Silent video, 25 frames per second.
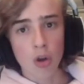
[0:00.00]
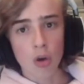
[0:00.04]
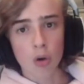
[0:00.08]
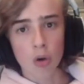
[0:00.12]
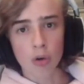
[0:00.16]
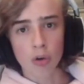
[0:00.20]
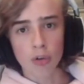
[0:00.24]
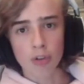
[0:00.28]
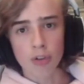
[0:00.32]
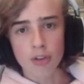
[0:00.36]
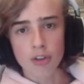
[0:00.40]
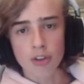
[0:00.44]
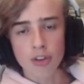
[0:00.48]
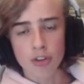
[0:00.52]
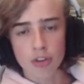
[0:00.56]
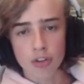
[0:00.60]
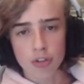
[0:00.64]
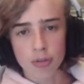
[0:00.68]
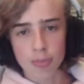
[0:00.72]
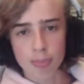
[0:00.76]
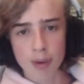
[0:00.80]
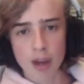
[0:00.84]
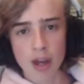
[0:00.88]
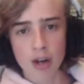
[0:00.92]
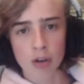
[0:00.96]
although the
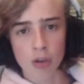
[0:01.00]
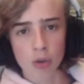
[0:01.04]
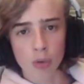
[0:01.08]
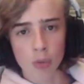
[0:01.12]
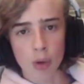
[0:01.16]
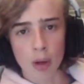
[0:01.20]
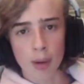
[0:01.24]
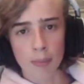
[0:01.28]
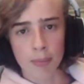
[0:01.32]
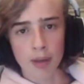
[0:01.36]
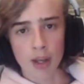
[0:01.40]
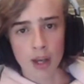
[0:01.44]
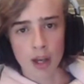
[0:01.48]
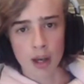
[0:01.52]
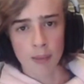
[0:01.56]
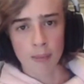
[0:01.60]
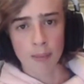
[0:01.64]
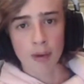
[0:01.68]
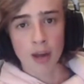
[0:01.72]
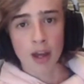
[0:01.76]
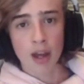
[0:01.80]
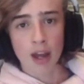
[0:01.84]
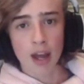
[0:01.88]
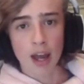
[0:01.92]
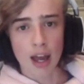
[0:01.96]
Spedal webcam
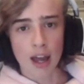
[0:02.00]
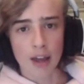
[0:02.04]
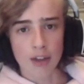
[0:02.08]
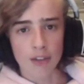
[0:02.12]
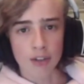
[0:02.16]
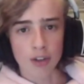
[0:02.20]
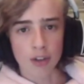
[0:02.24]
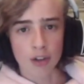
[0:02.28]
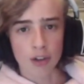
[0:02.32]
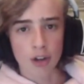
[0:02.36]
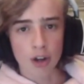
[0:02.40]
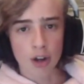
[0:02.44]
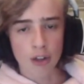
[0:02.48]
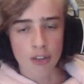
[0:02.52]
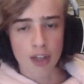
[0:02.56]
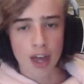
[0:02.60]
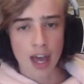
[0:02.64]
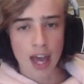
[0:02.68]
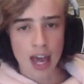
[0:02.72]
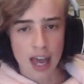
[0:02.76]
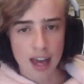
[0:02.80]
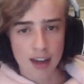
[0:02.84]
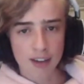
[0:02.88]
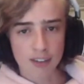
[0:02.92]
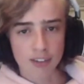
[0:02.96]
has another
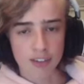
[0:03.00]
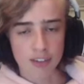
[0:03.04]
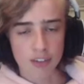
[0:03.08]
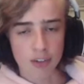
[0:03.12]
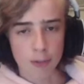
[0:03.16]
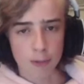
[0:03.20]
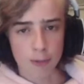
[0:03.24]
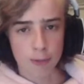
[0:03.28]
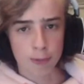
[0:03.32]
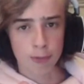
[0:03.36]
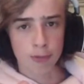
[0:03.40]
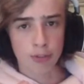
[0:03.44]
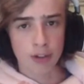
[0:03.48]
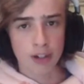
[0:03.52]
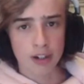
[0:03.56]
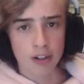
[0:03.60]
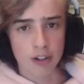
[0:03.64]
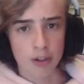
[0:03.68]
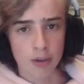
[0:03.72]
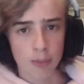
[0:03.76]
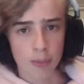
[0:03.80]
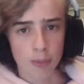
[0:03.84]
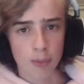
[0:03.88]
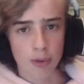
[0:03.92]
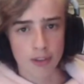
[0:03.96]
axis of
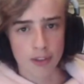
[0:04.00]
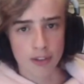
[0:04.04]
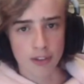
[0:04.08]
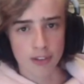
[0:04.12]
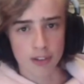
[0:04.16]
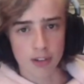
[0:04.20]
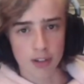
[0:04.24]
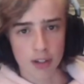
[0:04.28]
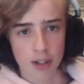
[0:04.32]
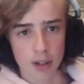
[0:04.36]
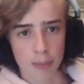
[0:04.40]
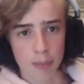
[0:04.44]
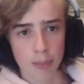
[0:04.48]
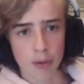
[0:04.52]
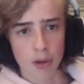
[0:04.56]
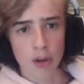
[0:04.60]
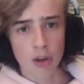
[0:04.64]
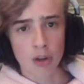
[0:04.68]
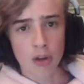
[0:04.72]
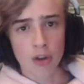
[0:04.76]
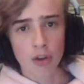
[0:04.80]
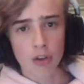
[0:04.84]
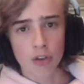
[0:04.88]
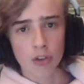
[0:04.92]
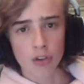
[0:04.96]
freedom with its clip.
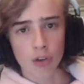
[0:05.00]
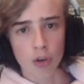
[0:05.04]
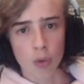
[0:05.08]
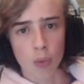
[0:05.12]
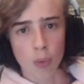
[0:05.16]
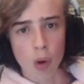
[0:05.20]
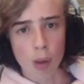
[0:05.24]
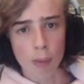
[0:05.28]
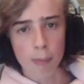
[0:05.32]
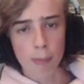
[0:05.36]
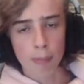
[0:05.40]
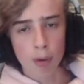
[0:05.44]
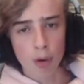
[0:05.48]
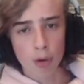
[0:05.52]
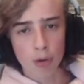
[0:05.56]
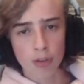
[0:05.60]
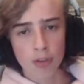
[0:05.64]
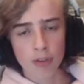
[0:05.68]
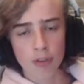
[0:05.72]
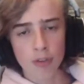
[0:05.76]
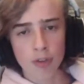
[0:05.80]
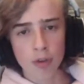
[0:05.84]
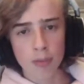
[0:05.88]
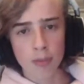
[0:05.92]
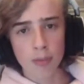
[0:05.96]
So while both
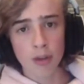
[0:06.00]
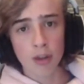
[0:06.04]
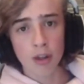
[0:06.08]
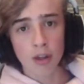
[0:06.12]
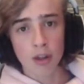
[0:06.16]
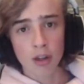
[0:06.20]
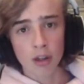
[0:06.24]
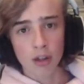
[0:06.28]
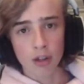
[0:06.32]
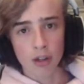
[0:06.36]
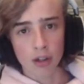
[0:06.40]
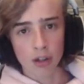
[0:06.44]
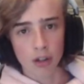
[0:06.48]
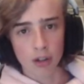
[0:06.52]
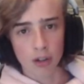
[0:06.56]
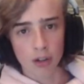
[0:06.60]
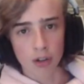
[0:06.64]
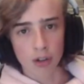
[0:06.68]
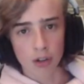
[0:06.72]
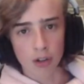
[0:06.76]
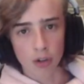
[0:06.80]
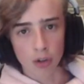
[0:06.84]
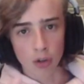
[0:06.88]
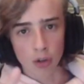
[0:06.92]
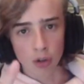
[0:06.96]
of them can
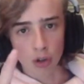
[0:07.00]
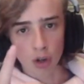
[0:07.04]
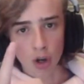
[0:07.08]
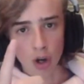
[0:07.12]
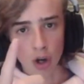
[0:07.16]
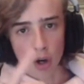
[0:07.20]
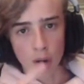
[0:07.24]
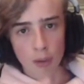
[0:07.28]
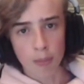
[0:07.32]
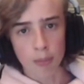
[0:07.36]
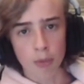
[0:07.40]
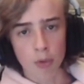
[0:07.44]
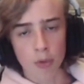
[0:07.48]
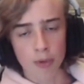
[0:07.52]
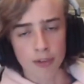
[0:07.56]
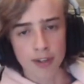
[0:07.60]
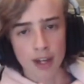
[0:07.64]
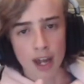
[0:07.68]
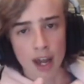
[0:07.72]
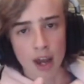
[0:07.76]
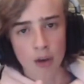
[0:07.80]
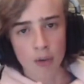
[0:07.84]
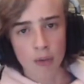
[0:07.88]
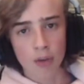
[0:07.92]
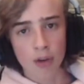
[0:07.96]
look up or
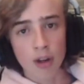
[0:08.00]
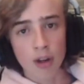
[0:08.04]
down,